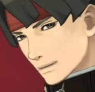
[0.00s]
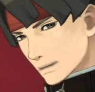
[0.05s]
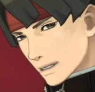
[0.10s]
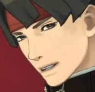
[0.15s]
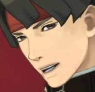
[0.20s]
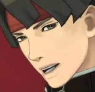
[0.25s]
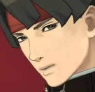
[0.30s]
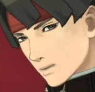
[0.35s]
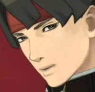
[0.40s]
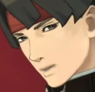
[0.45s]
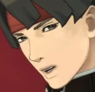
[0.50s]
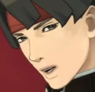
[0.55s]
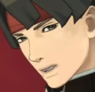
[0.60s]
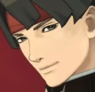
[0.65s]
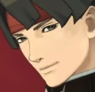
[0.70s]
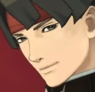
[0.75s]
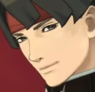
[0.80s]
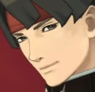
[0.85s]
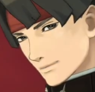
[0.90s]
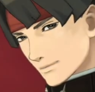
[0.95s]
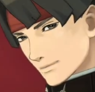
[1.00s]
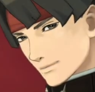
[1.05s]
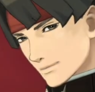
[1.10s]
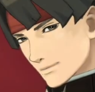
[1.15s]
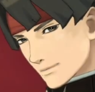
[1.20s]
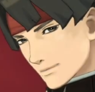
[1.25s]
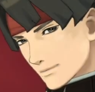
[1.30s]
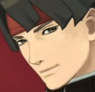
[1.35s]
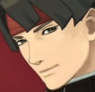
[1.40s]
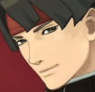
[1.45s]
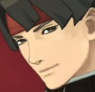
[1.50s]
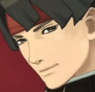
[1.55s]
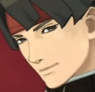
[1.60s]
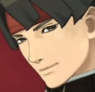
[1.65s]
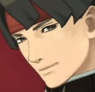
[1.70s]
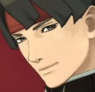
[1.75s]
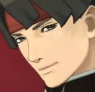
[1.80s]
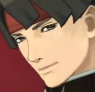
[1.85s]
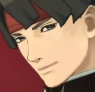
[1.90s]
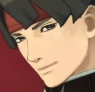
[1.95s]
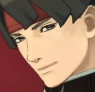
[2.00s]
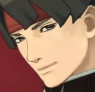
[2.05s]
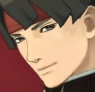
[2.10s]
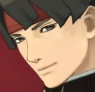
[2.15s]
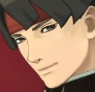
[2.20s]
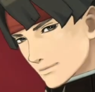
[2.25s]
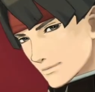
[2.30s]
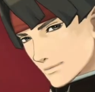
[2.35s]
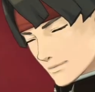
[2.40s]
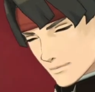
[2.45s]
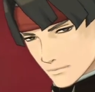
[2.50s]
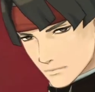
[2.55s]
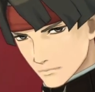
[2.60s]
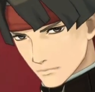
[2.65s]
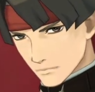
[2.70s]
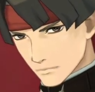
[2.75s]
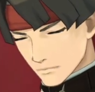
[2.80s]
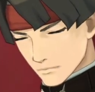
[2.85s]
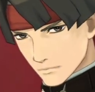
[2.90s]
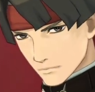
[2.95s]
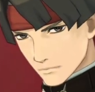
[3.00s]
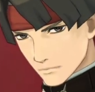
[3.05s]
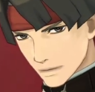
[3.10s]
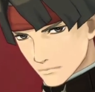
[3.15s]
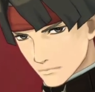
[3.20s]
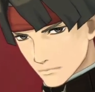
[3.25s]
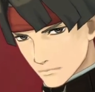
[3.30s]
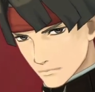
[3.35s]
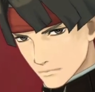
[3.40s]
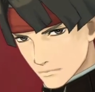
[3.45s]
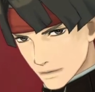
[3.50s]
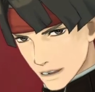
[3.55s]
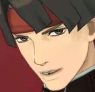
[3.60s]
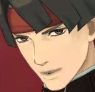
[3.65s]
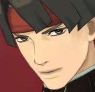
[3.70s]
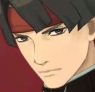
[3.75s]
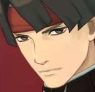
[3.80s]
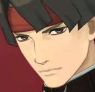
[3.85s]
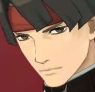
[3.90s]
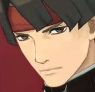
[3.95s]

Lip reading: press A to investigate further. Alright, good to know. Let's do that.